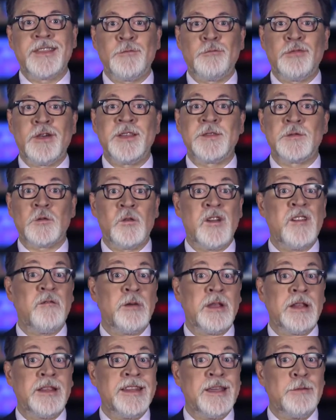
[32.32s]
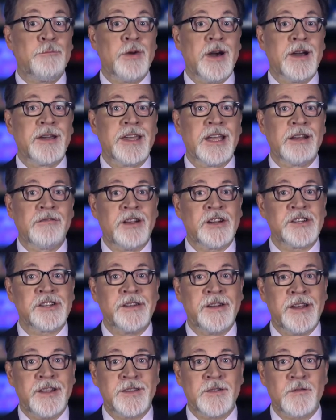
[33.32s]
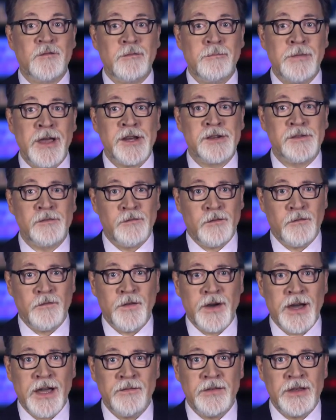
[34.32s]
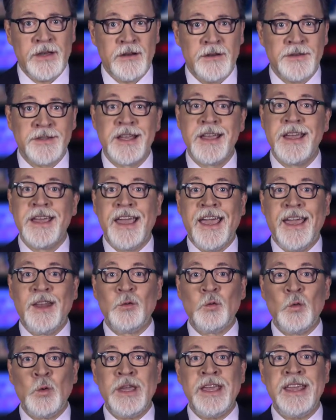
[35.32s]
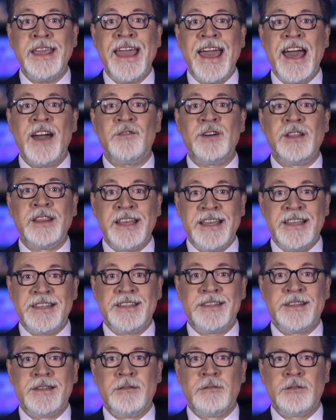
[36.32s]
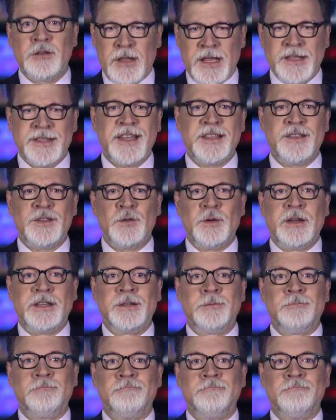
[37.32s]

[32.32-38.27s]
the place where we've been debunking Russian disinformation for five years, and we have a list. So let's get to it.